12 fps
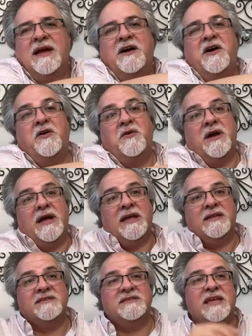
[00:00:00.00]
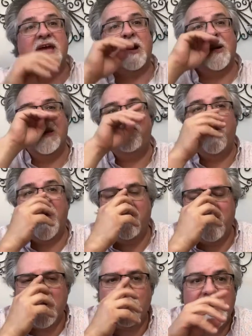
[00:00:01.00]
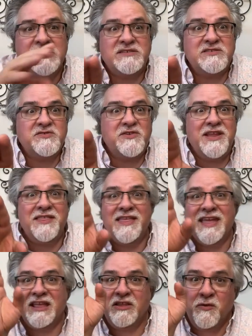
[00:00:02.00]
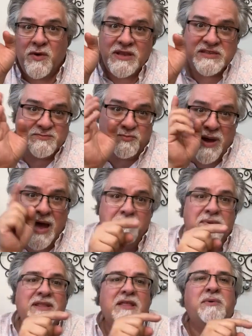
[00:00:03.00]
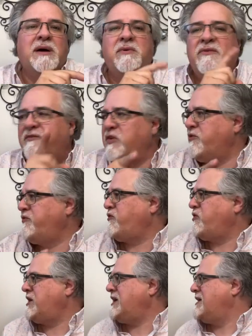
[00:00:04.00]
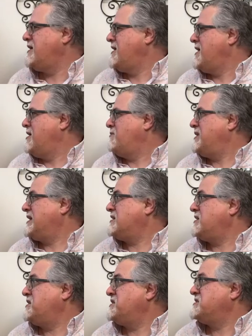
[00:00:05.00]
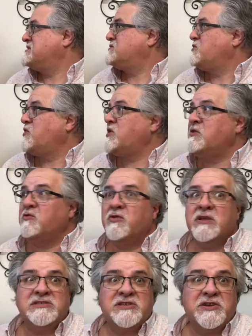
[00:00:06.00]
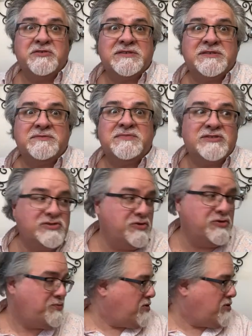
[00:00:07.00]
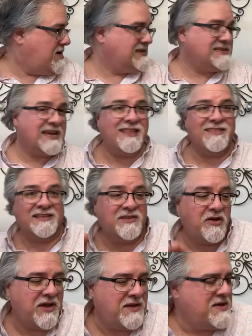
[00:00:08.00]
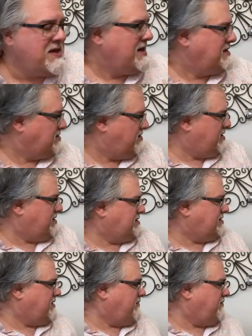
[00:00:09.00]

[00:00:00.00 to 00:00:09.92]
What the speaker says: All right. Now, if you have any questions or anything and you want to just pop it in the bubble, feel free, because we're going to really show some super exciting things. Okay, so this is a